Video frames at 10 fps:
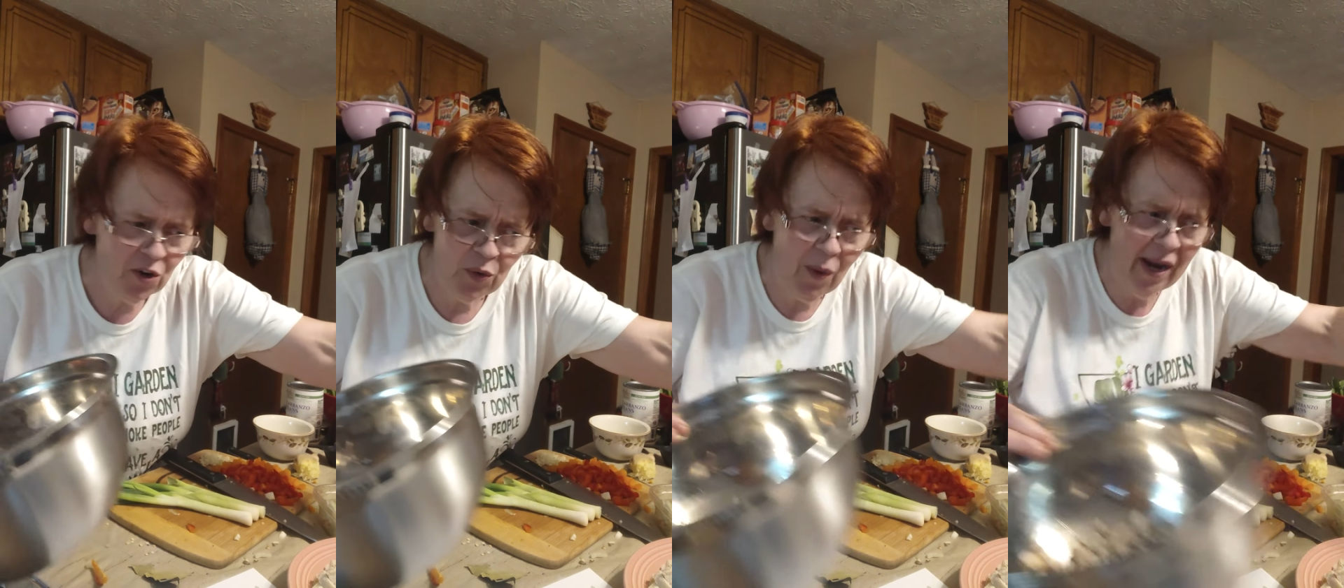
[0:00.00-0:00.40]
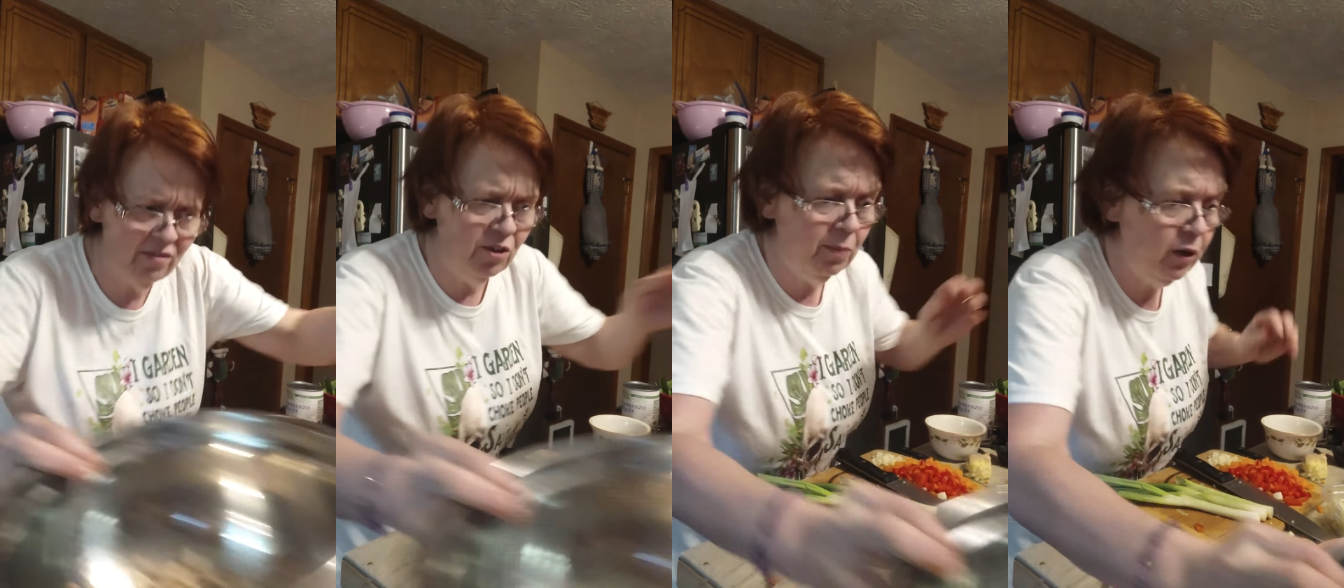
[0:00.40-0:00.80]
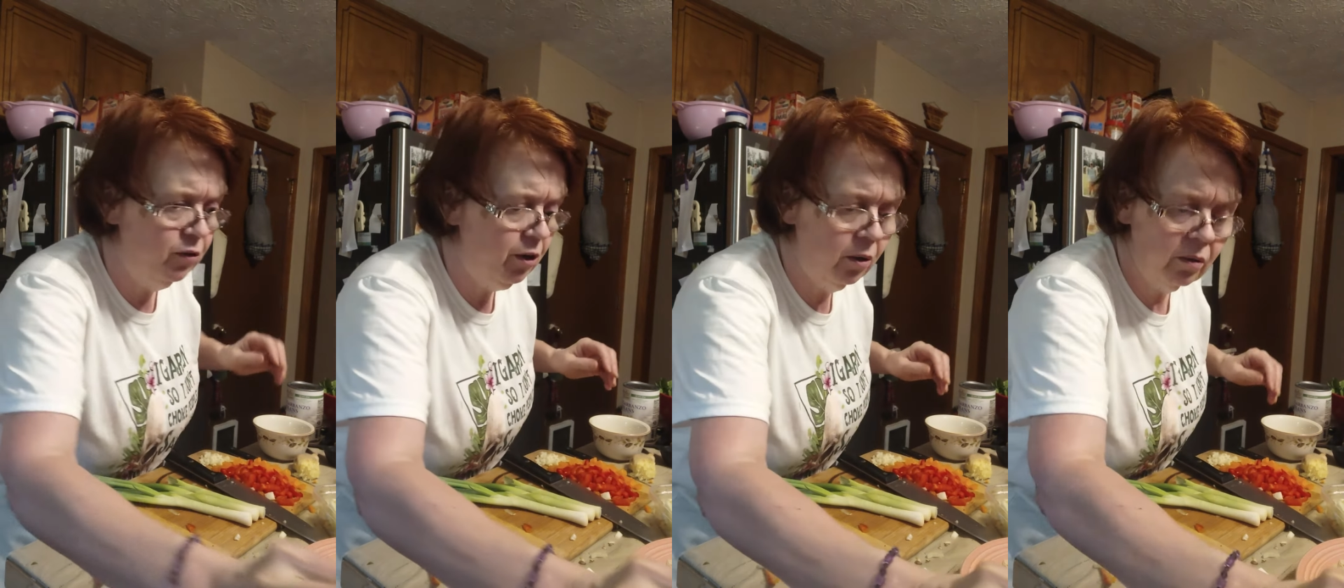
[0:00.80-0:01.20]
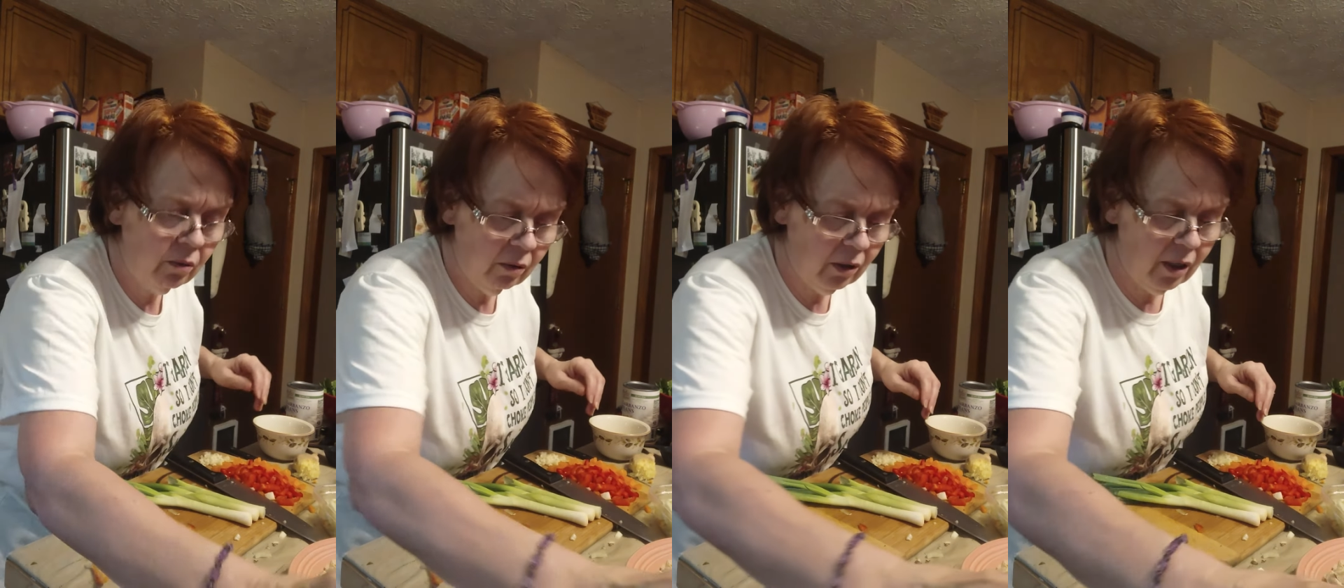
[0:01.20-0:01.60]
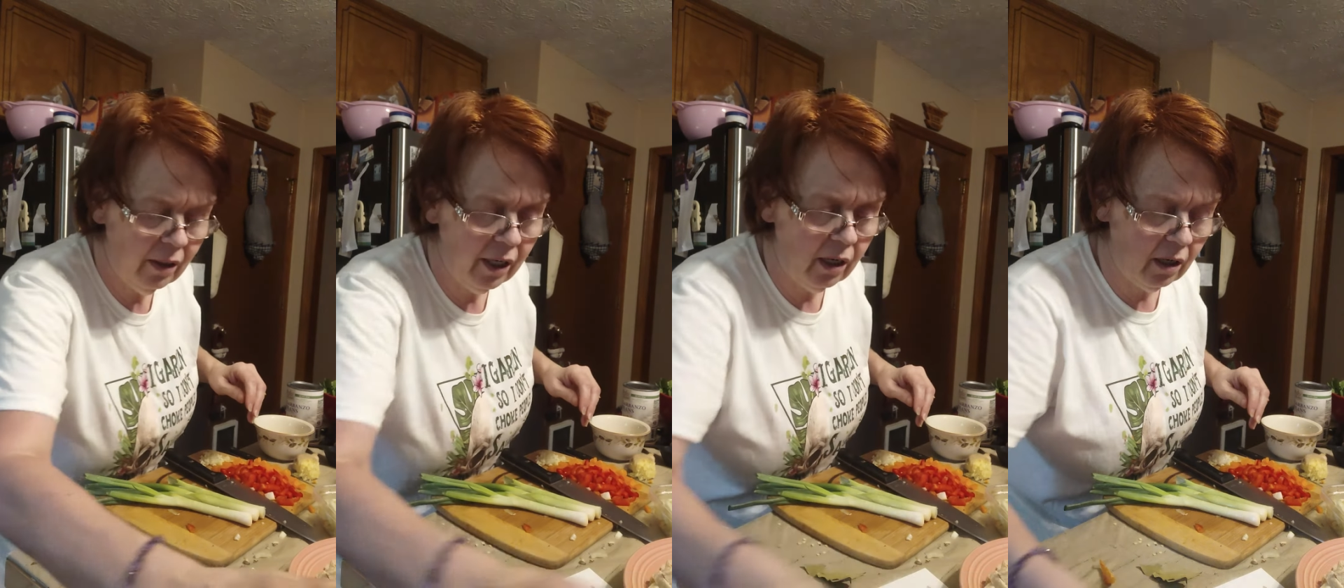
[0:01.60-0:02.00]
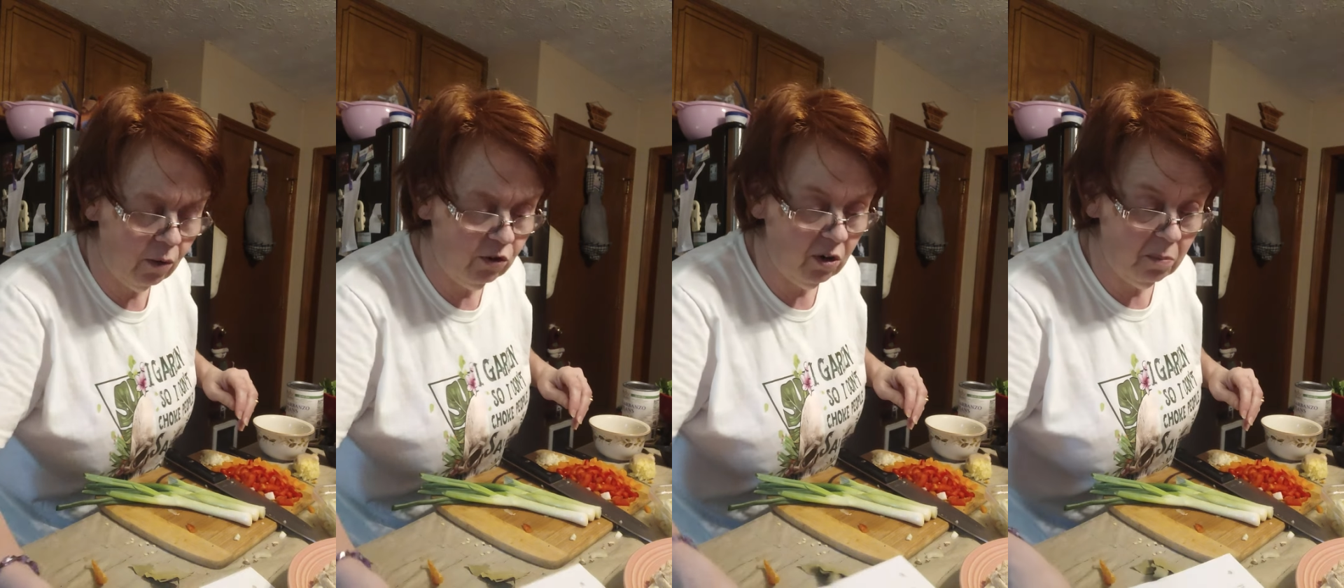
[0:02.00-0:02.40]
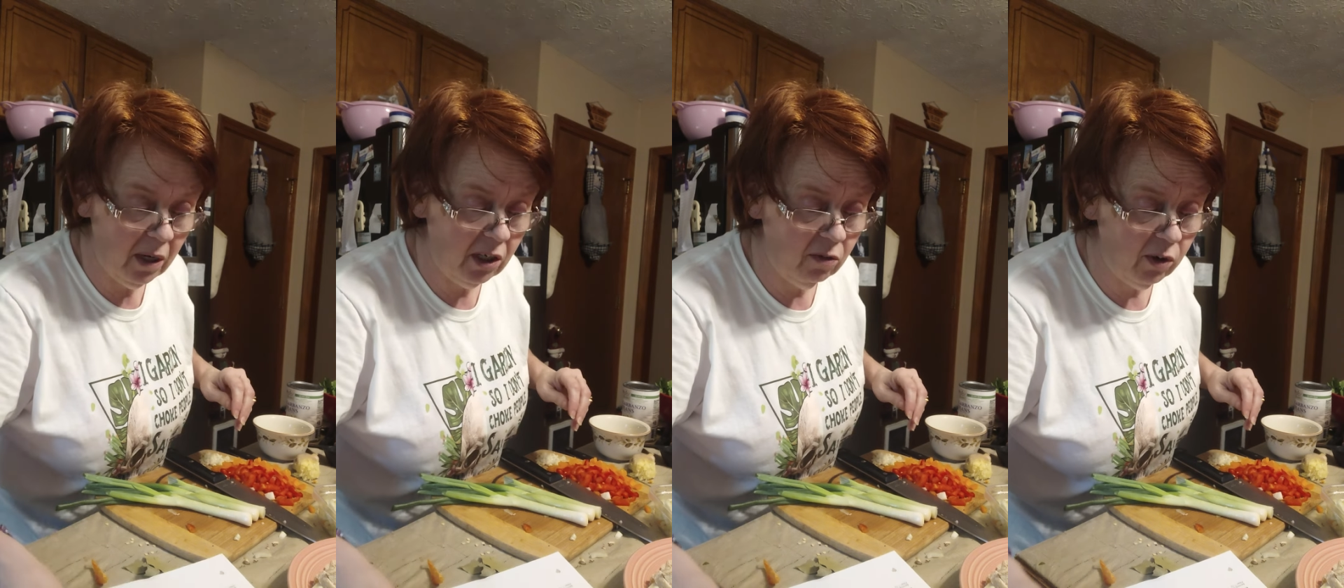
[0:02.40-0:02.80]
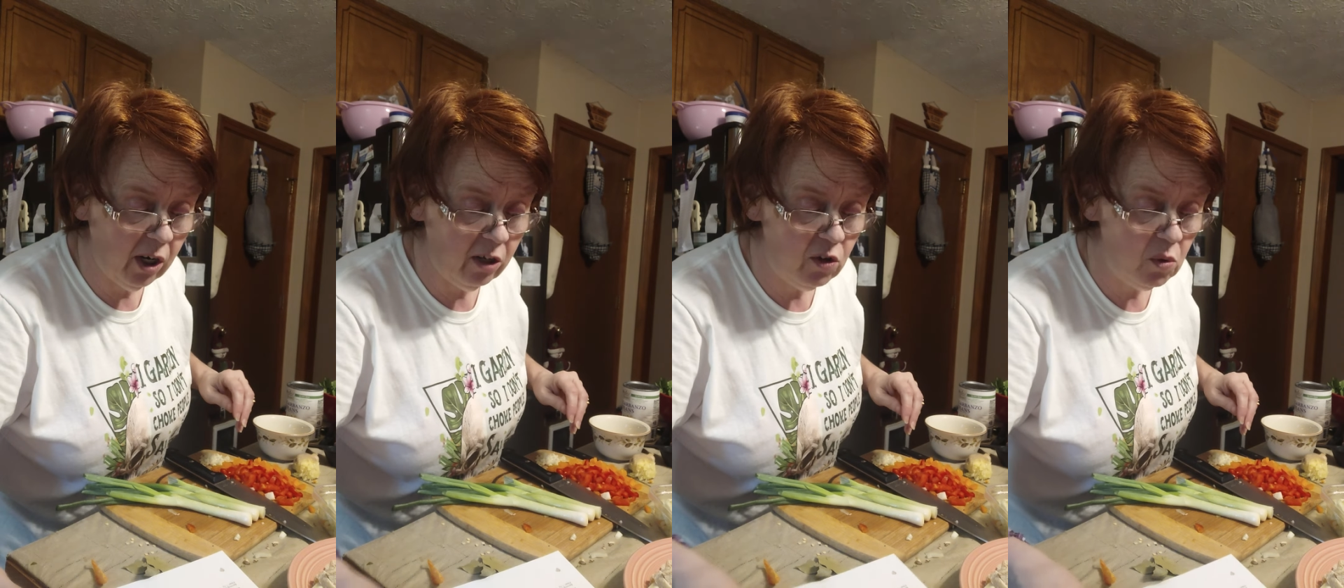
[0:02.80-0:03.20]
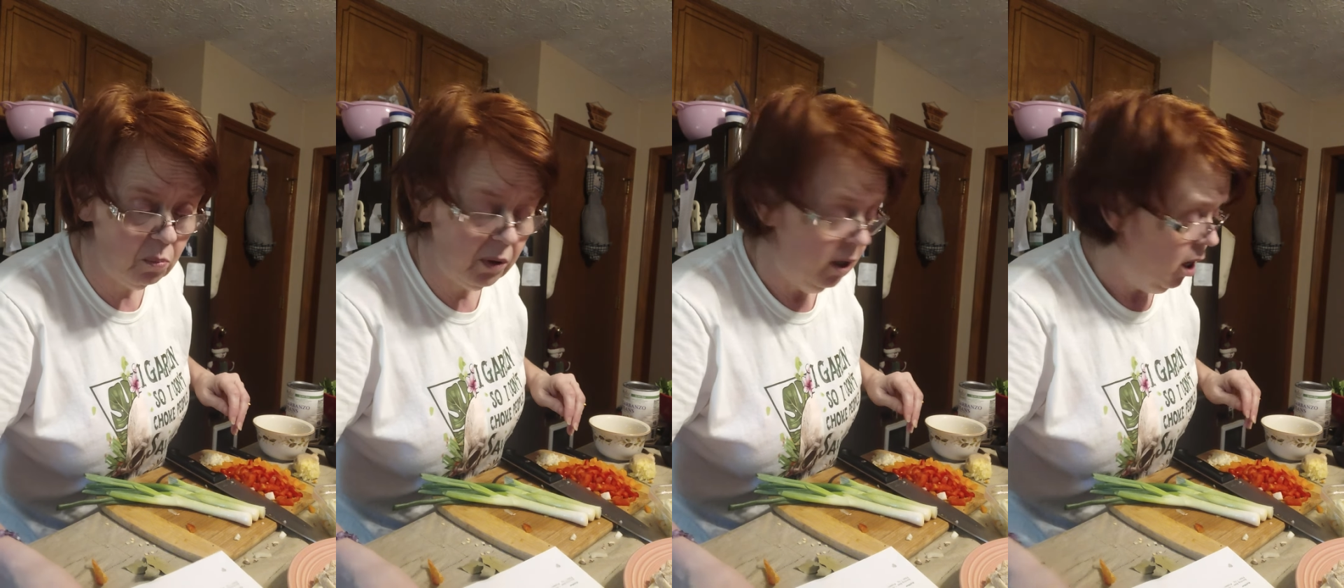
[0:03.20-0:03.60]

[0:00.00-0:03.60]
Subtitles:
I don't know why I had tomatoes there, because I think I was going to make a different kind of soup.